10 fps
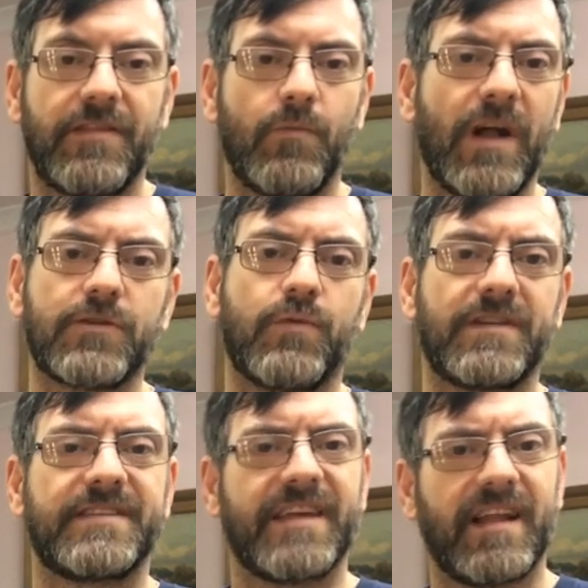The Welsh
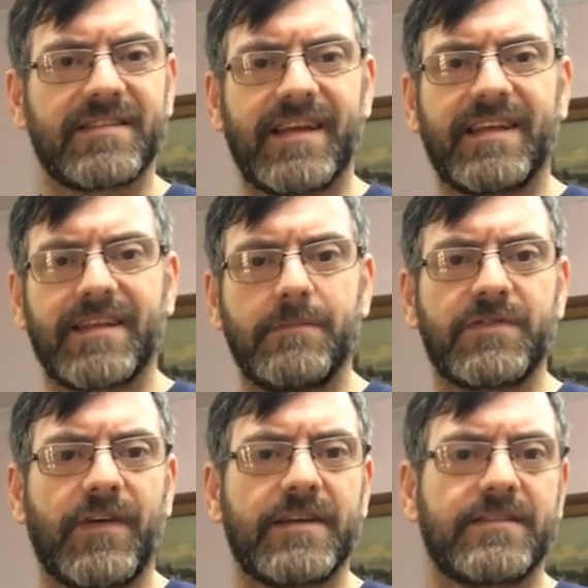ones sell 10
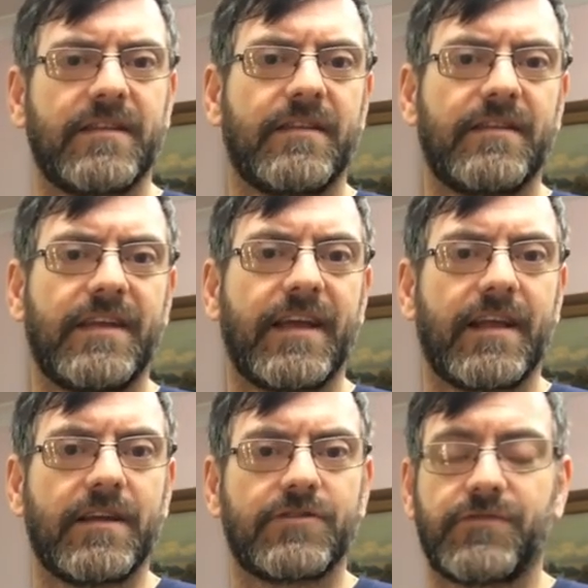times faster than the
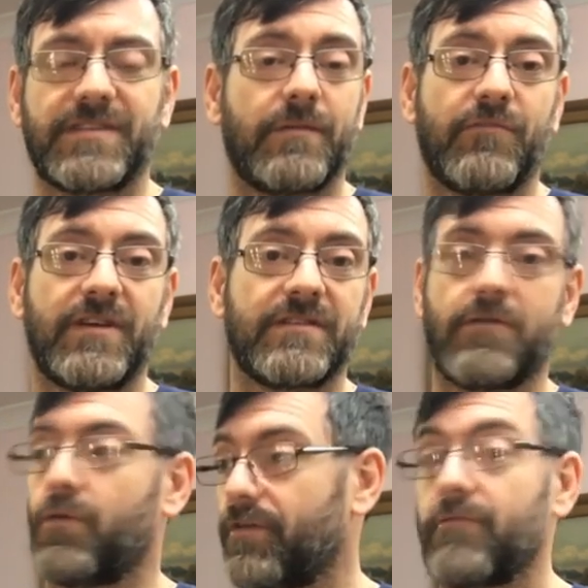English for some reason,
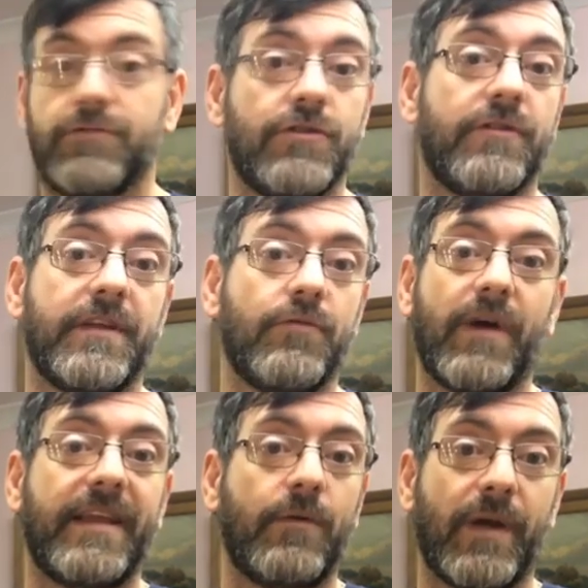or around here they
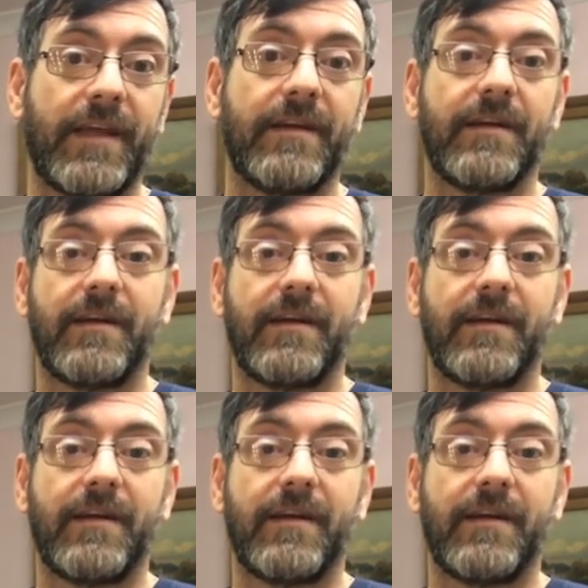do anyway.